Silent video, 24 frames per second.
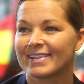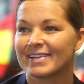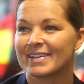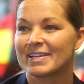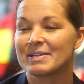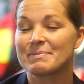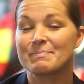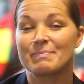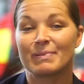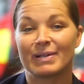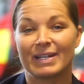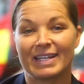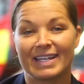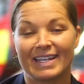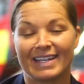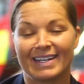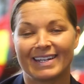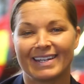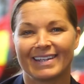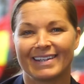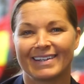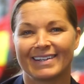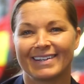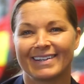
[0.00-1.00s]

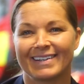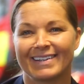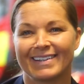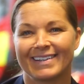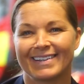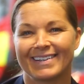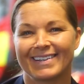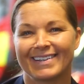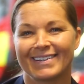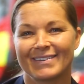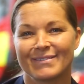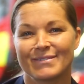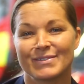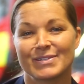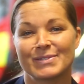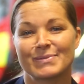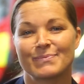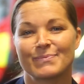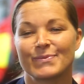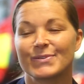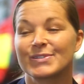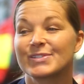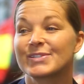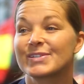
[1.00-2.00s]
completed it and
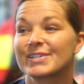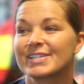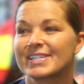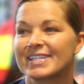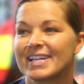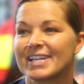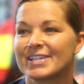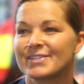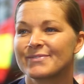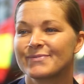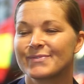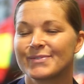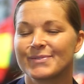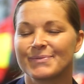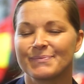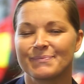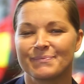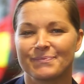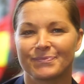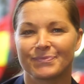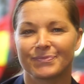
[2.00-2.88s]
was successful.